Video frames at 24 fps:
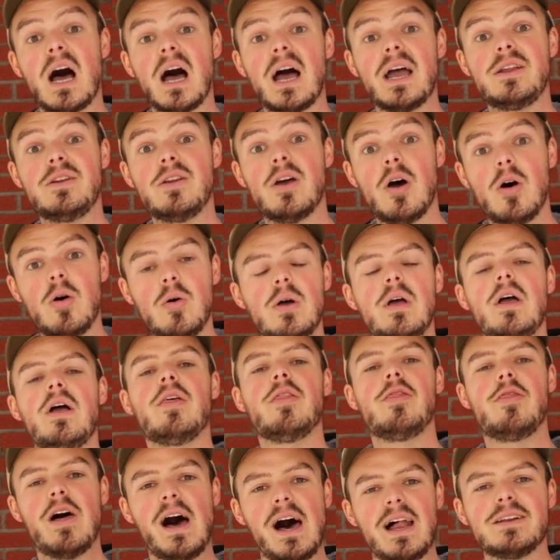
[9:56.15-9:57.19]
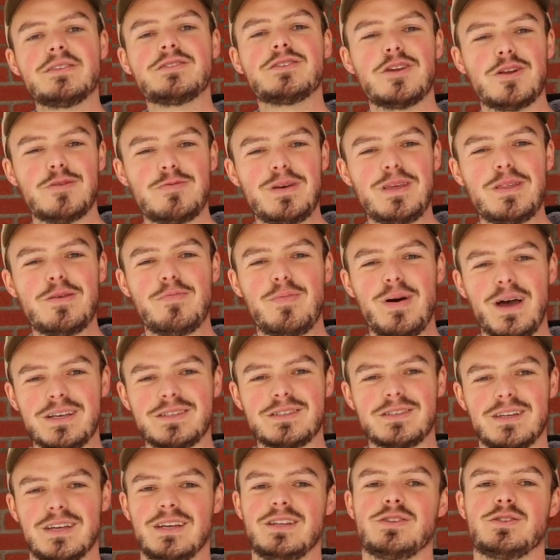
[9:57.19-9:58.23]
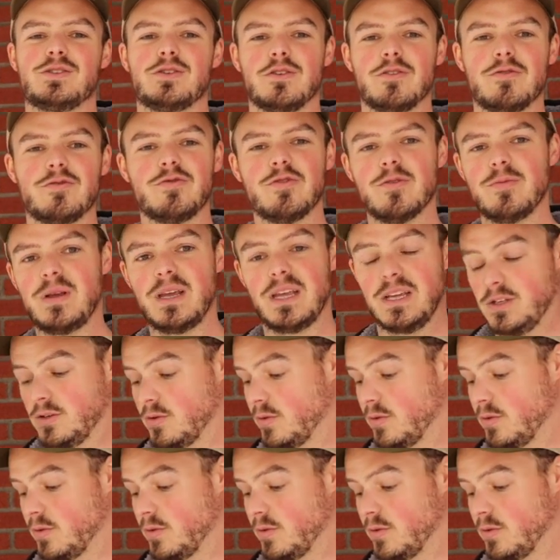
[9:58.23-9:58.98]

I know that is going to be the best insert for me.